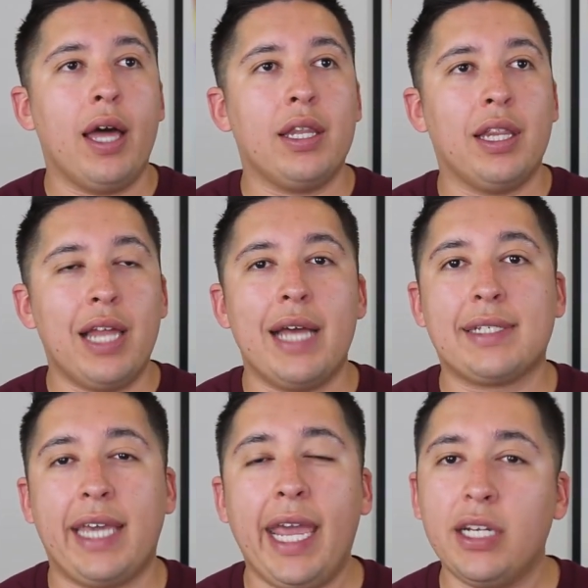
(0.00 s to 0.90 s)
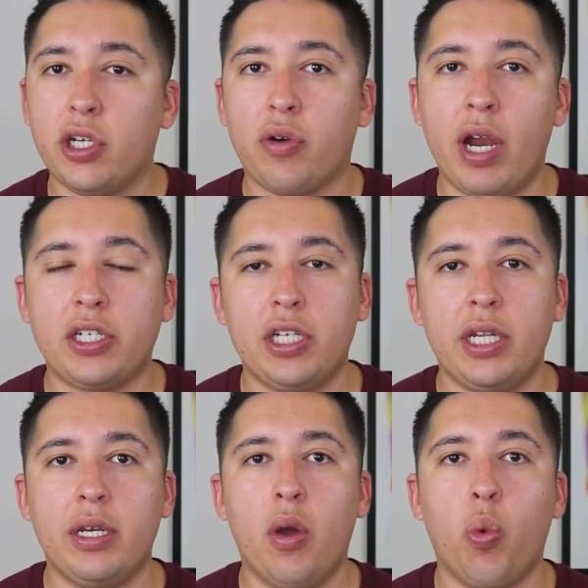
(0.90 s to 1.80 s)
less cage
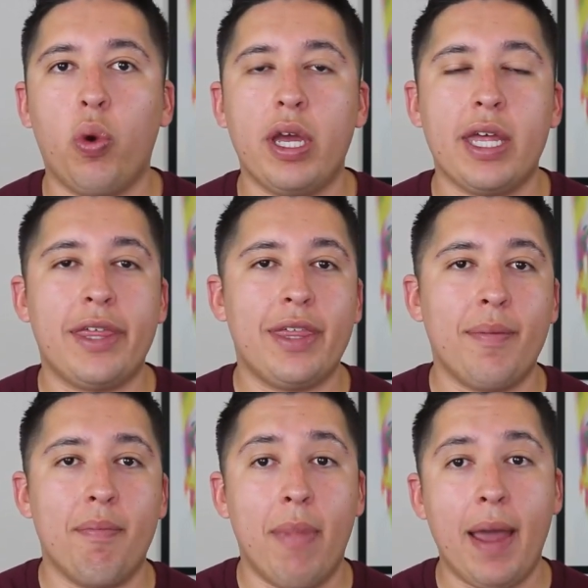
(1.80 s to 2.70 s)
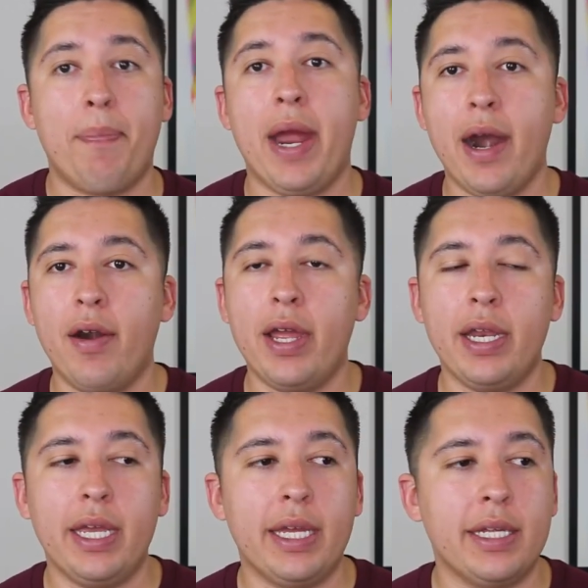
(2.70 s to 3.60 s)
aggression with my
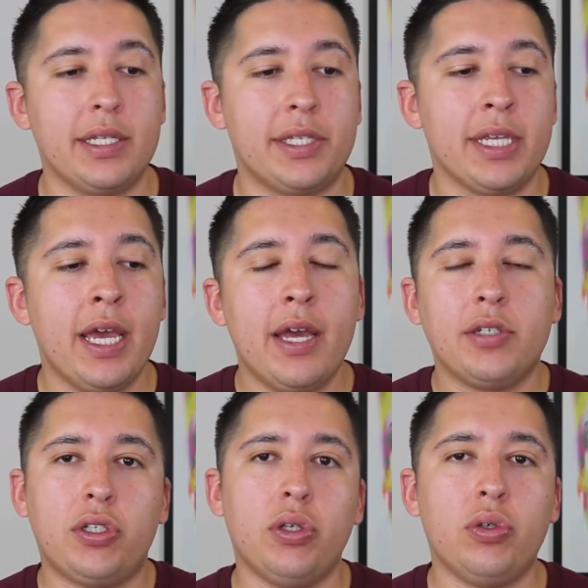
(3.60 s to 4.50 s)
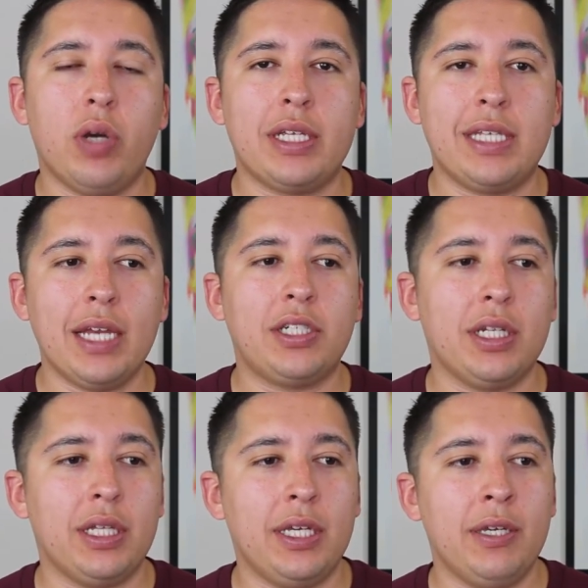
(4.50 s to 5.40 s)
parrot is to
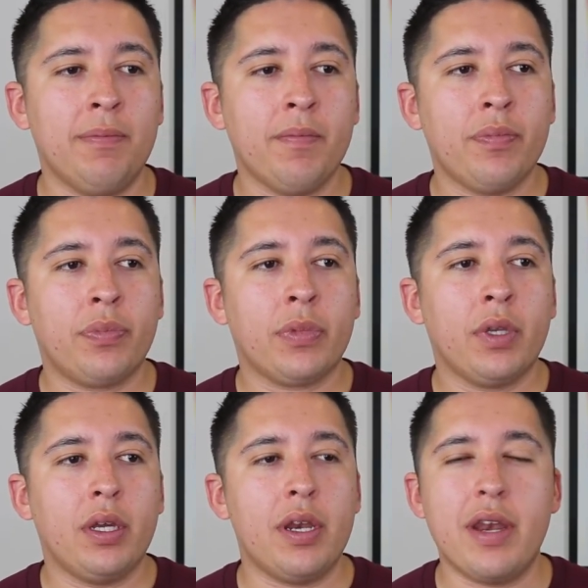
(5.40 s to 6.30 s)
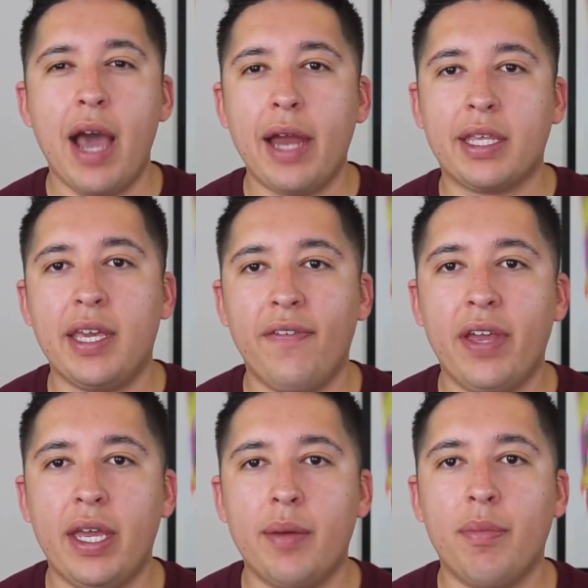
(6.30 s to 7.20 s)
essentially not give
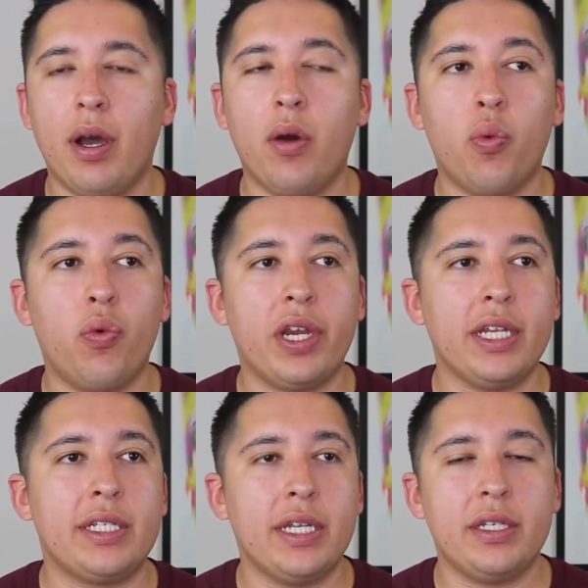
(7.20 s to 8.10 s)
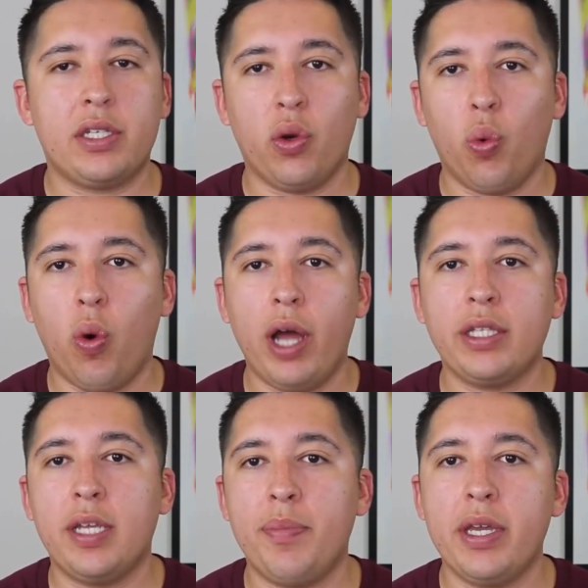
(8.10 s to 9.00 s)
him a reason to
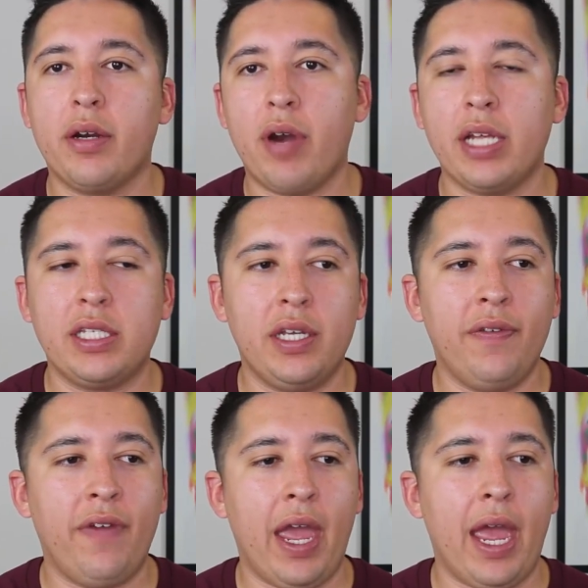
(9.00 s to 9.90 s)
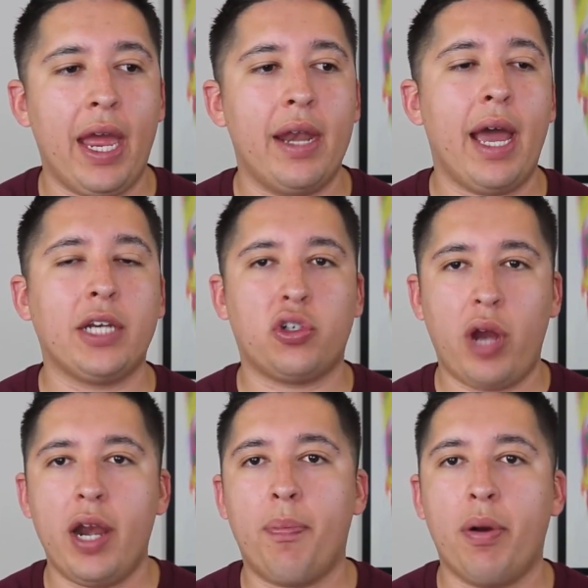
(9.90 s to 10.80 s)
want to be aggressive, and I
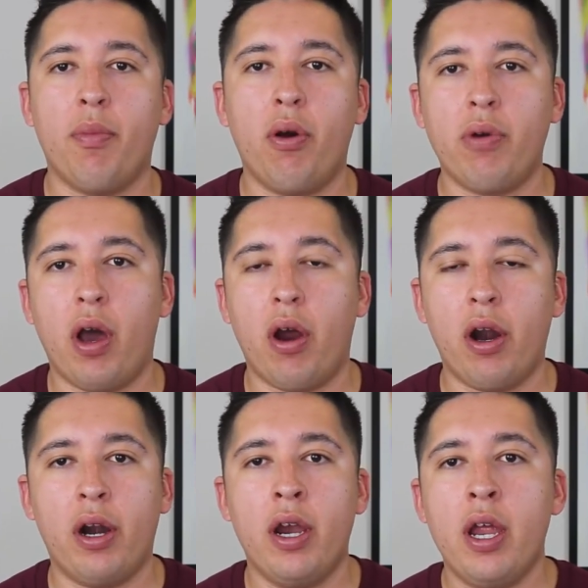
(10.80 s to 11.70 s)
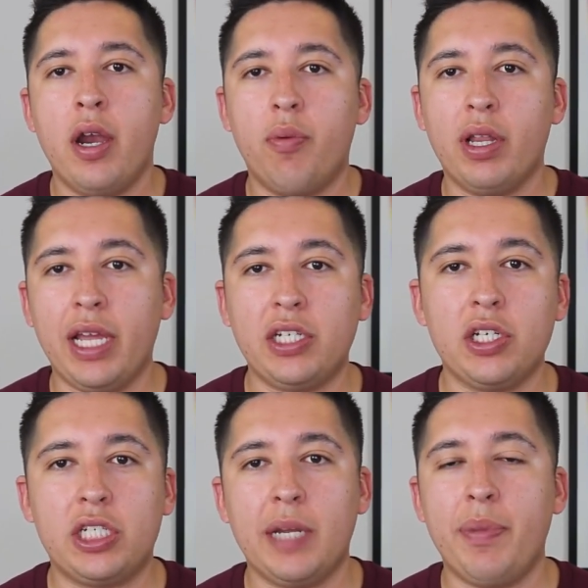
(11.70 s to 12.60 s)
try to promote our
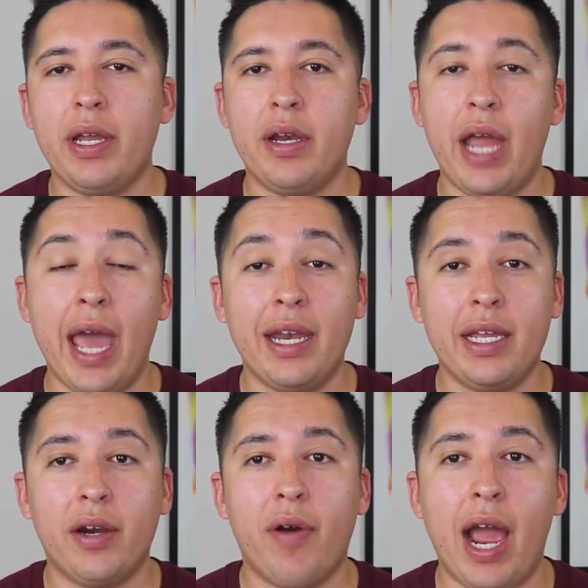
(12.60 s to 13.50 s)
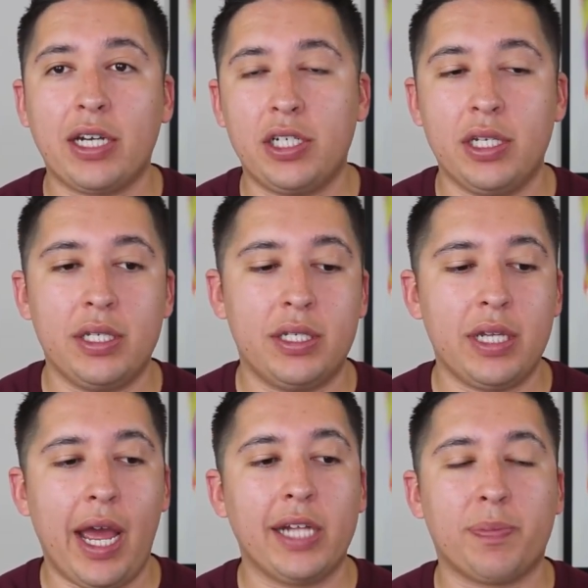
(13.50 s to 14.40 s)
relationship and
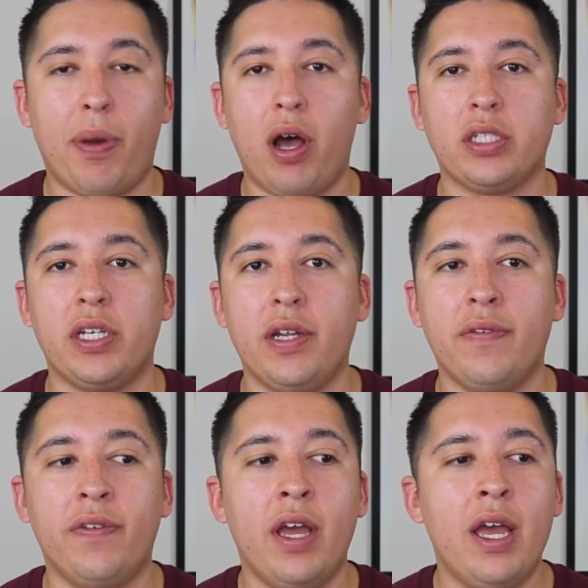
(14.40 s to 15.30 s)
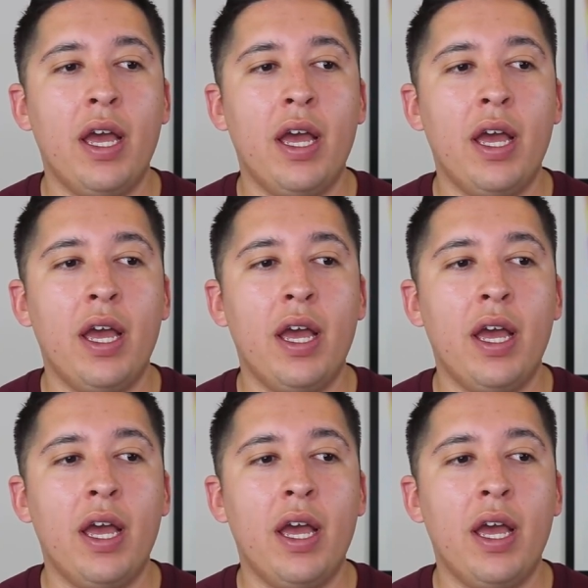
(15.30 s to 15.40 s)
interactions as positive